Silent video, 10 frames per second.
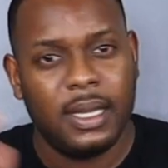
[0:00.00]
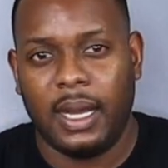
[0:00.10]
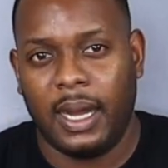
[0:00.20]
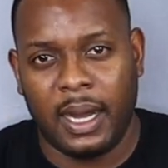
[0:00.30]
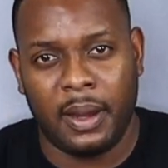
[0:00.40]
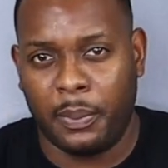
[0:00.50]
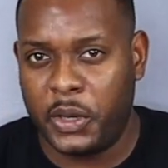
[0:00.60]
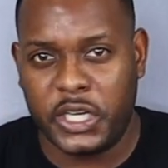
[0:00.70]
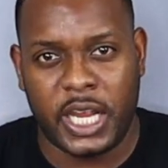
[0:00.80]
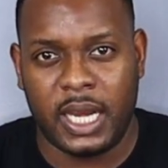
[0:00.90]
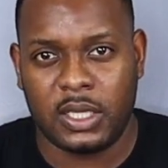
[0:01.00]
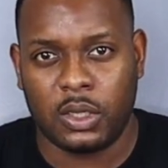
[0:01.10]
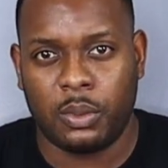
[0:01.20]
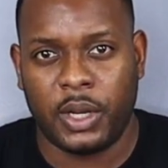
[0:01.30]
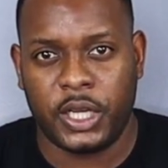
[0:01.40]
Appreciate it
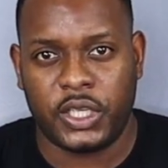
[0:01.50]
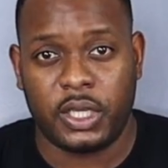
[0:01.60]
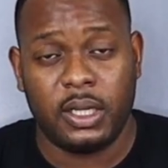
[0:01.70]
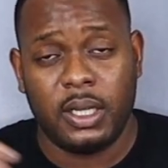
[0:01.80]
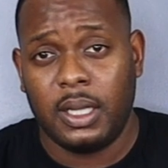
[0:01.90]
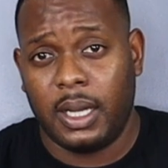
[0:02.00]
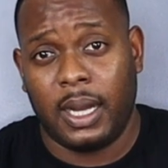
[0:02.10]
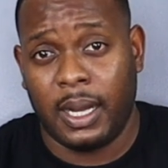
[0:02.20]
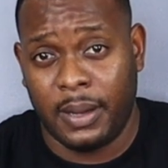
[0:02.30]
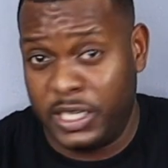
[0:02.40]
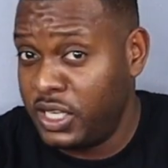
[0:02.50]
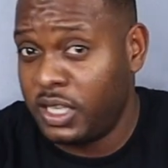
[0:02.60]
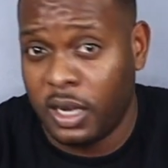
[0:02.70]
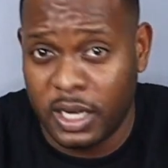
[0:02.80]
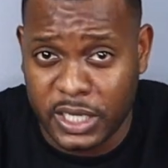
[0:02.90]
so much. Just
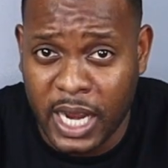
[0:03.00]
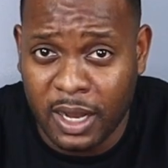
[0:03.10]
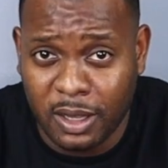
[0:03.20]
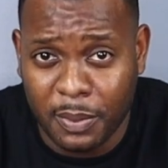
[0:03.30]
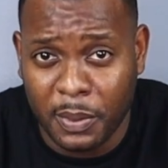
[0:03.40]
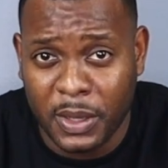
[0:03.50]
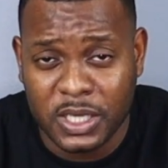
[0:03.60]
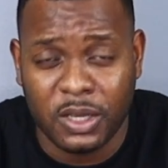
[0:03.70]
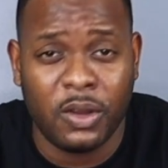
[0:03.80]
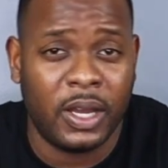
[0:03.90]
started the channel a couple months ago,